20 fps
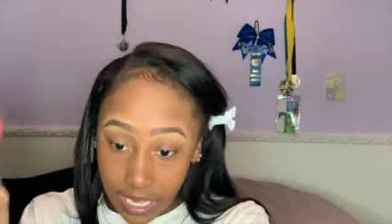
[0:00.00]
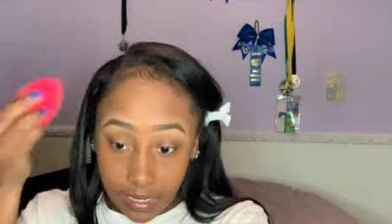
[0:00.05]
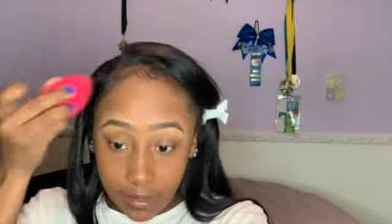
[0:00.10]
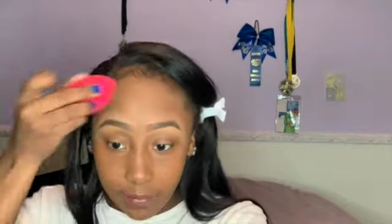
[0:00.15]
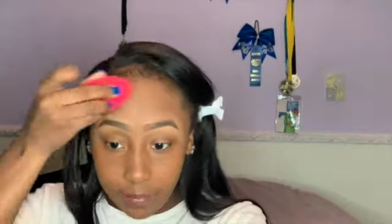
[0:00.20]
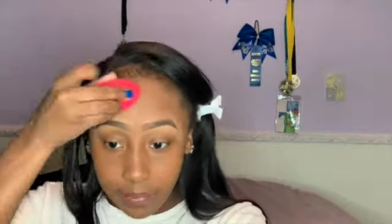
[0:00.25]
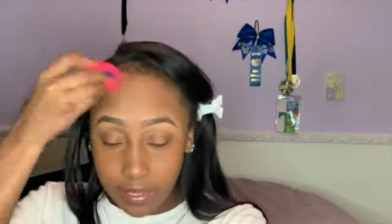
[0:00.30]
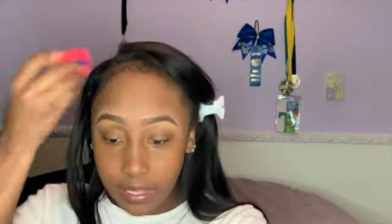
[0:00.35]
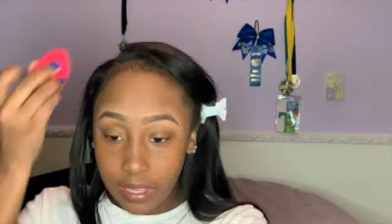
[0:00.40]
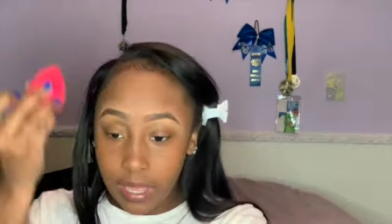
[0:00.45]

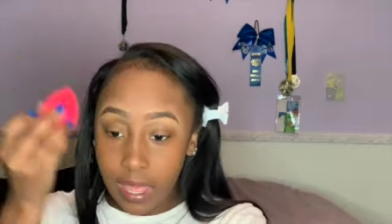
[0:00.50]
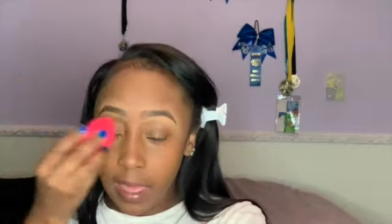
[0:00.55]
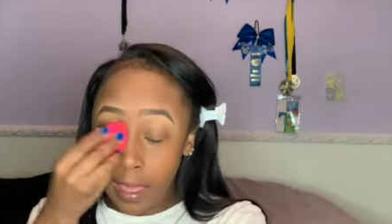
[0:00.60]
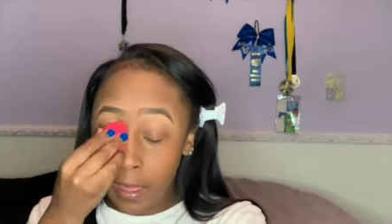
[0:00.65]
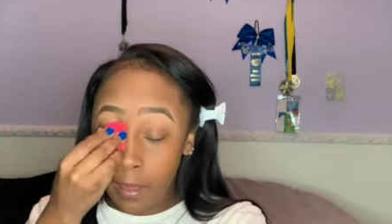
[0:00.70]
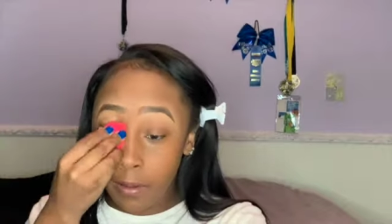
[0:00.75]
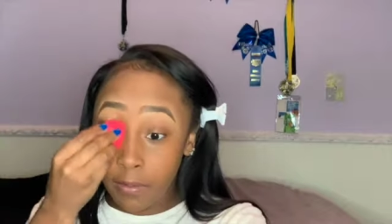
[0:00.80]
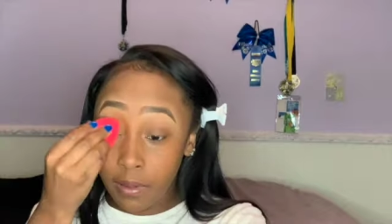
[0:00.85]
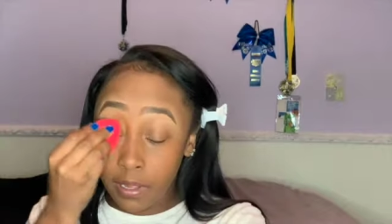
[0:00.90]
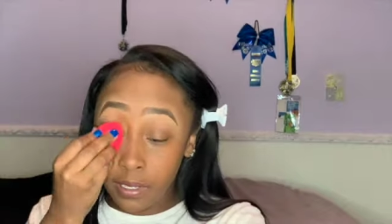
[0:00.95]
of peek
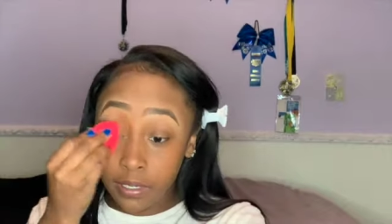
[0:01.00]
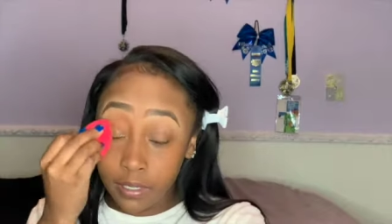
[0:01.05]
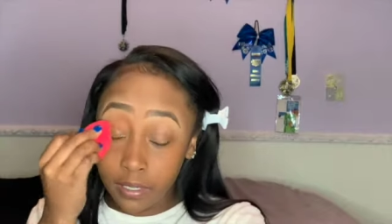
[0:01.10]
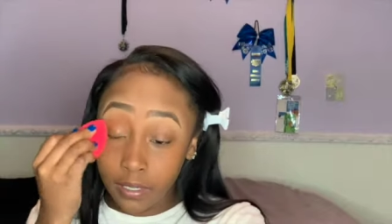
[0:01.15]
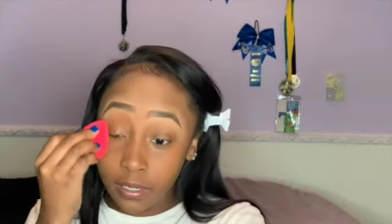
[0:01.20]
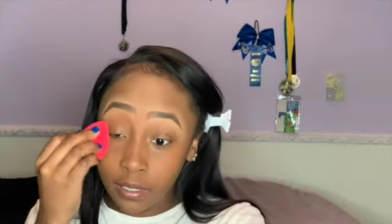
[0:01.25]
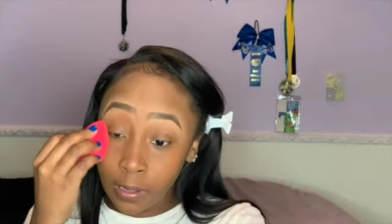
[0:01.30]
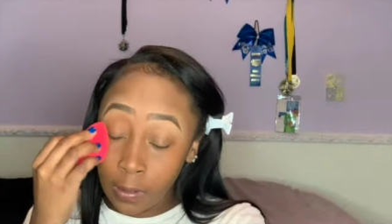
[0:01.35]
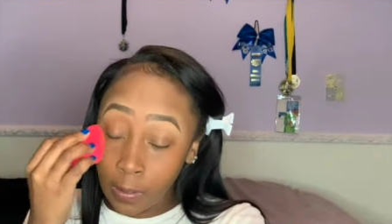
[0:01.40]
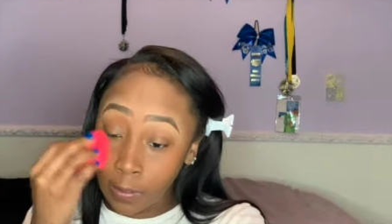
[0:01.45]
out
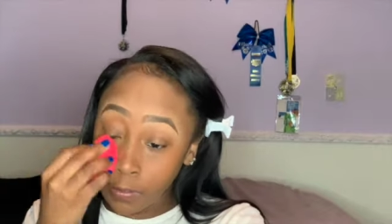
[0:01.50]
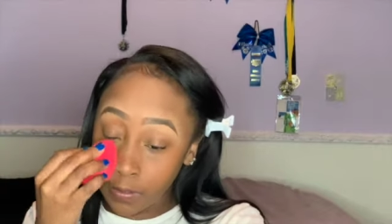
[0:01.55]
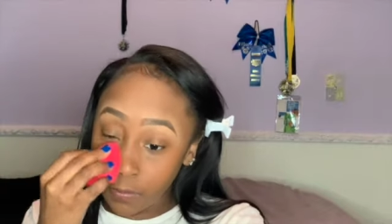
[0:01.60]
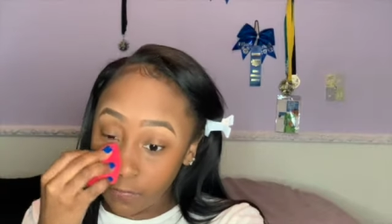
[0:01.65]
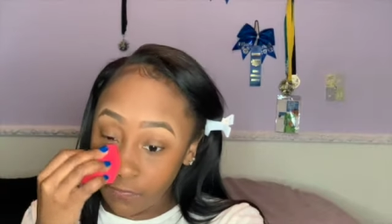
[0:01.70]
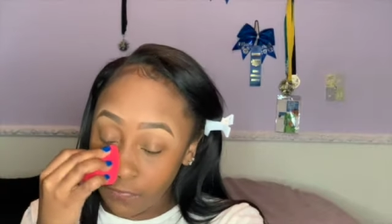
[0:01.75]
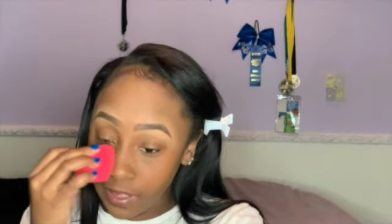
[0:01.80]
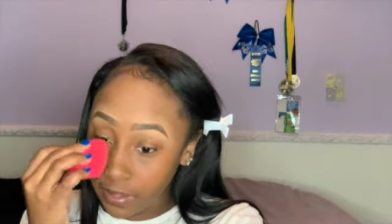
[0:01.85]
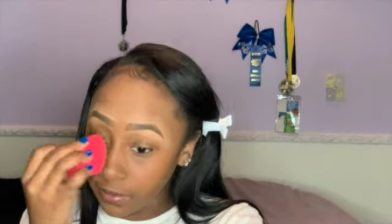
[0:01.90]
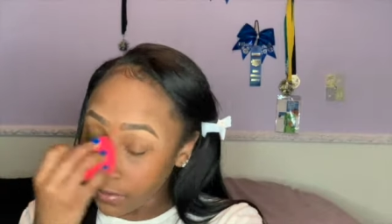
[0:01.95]
under the
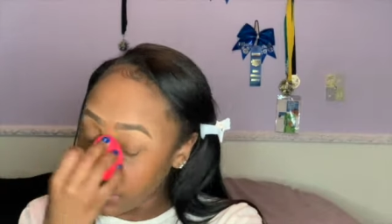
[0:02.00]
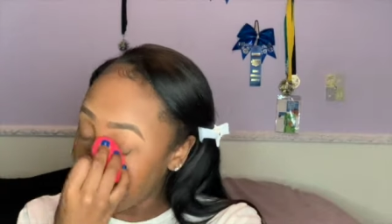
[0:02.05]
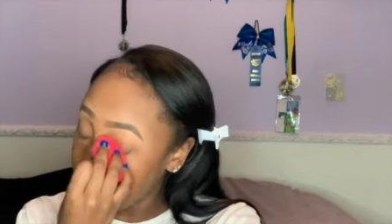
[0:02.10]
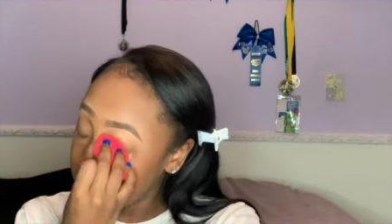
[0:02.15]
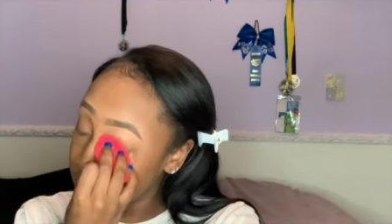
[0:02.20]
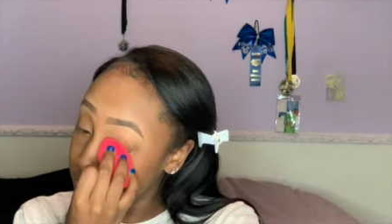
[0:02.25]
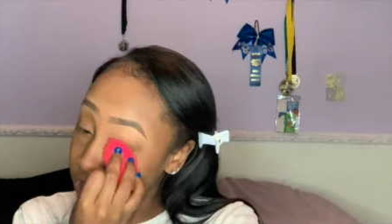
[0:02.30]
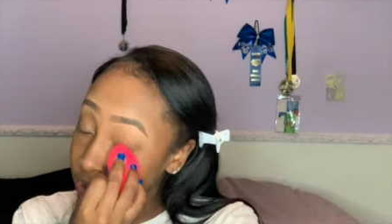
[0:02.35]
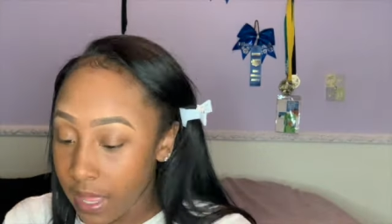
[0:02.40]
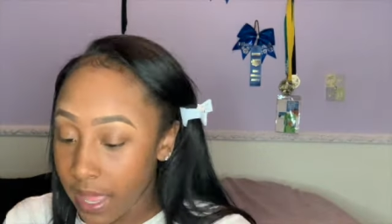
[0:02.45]

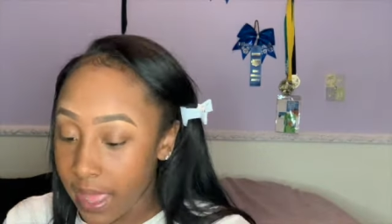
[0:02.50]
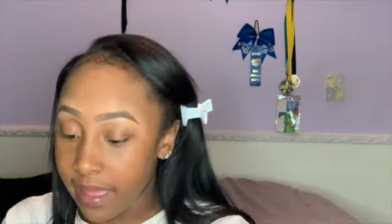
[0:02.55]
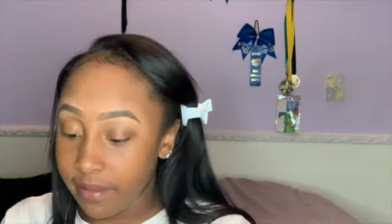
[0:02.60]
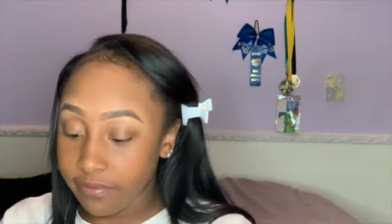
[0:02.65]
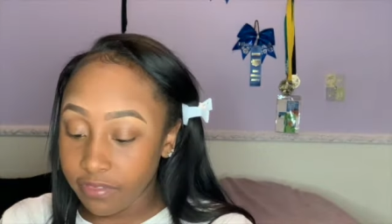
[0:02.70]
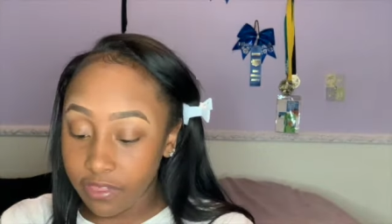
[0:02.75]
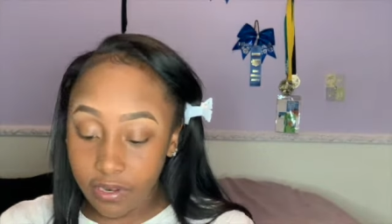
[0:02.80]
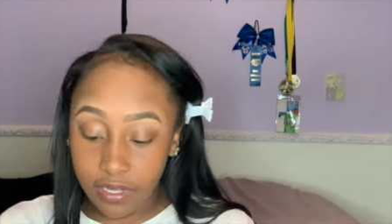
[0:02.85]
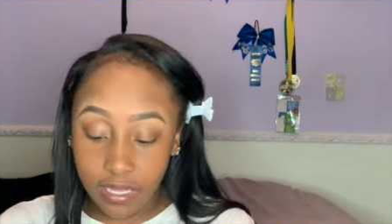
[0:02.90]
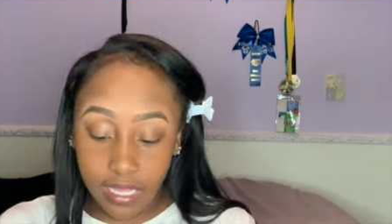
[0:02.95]
foundation.
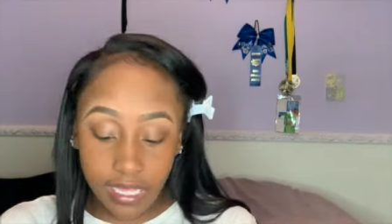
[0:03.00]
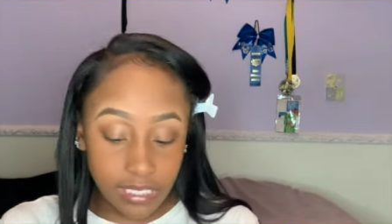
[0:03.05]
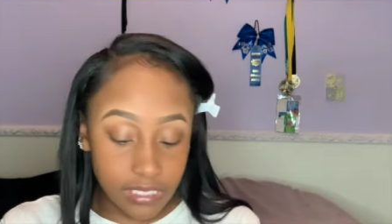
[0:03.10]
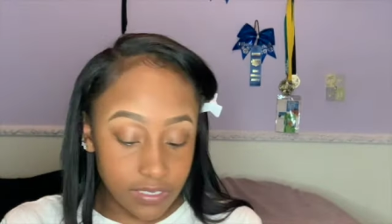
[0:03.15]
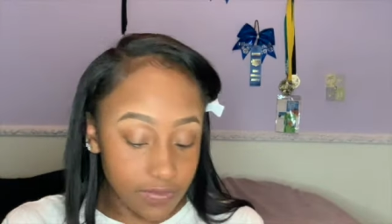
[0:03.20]
After that's